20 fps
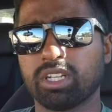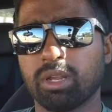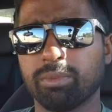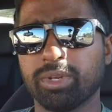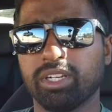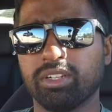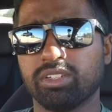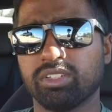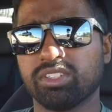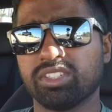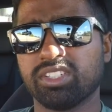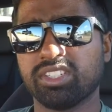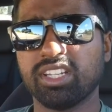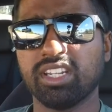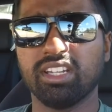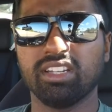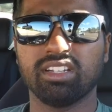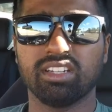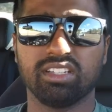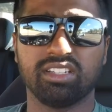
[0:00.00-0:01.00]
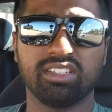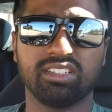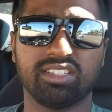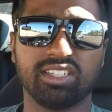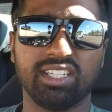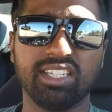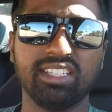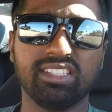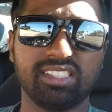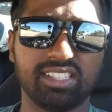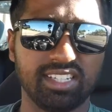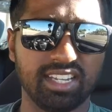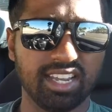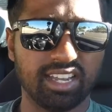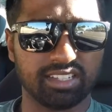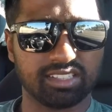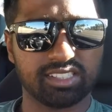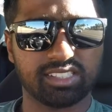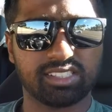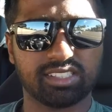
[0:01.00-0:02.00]
coming into the scene is
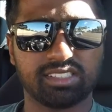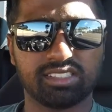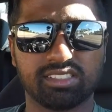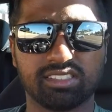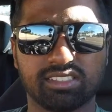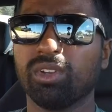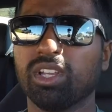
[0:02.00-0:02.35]
ECS.